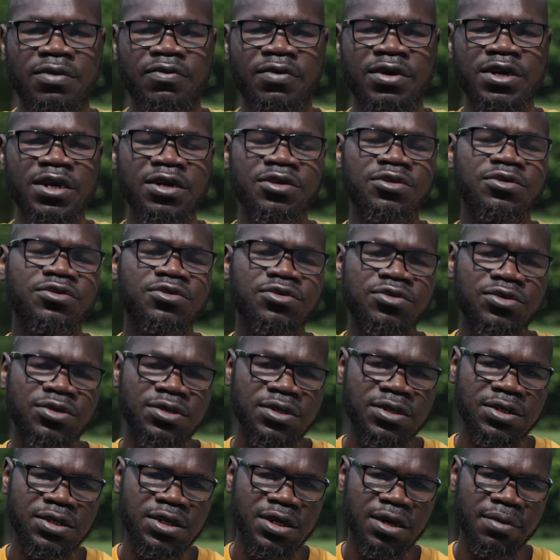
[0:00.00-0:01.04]
Whether you use
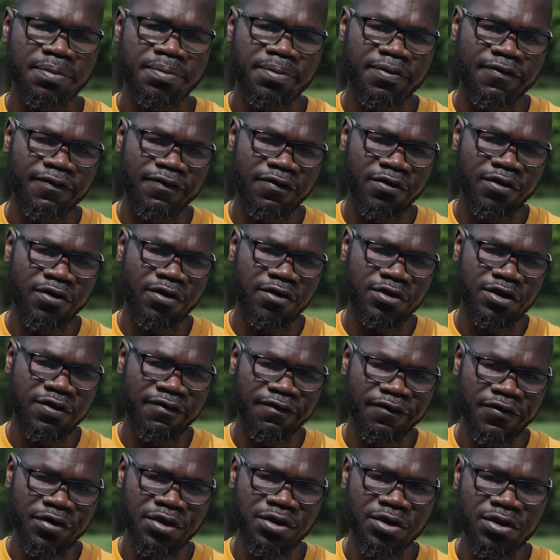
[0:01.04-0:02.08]
a script for the
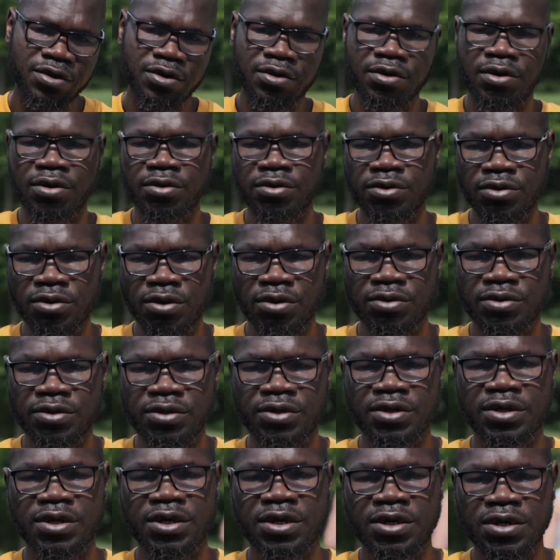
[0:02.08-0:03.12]
video or not,
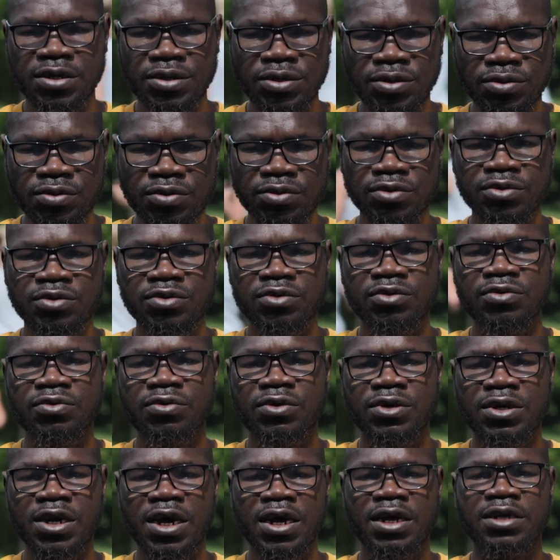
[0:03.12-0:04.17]
it is good to
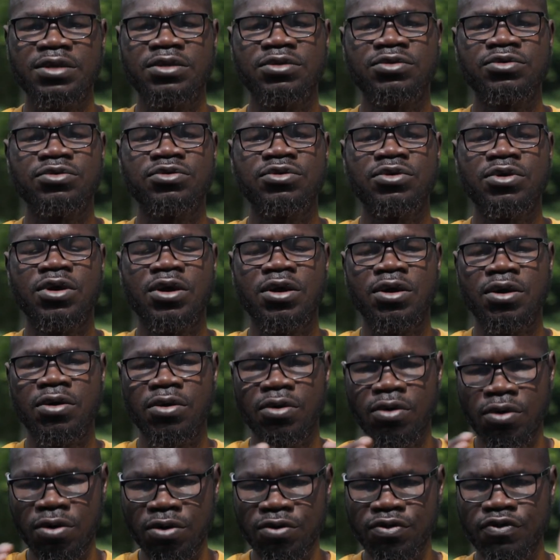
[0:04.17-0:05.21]
write your
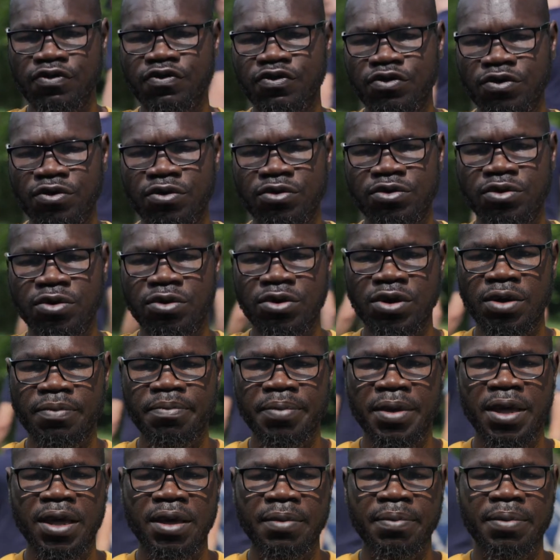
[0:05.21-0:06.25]
own thought on a
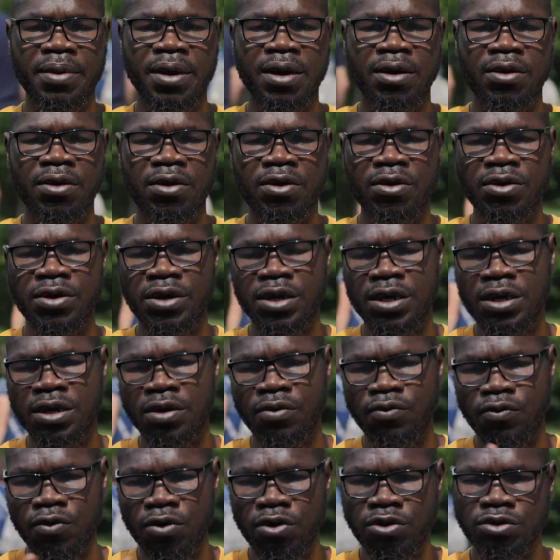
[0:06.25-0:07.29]
paper or in
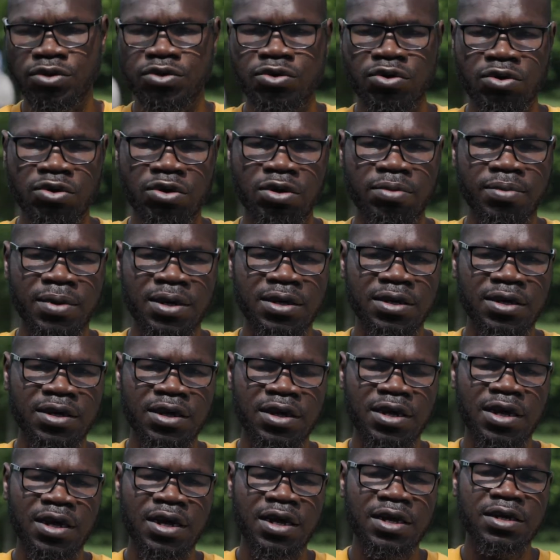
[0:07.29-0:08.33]
a Word document.
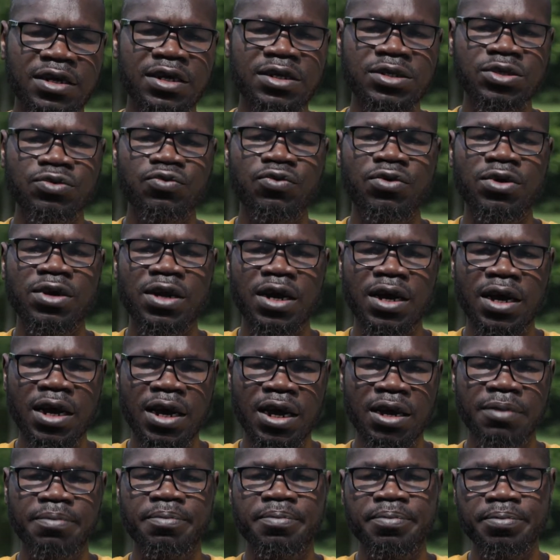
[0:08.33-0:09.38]
This will
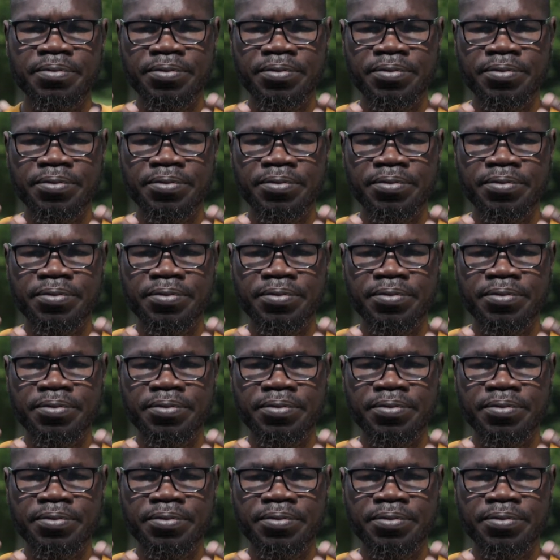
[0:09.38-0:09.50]
help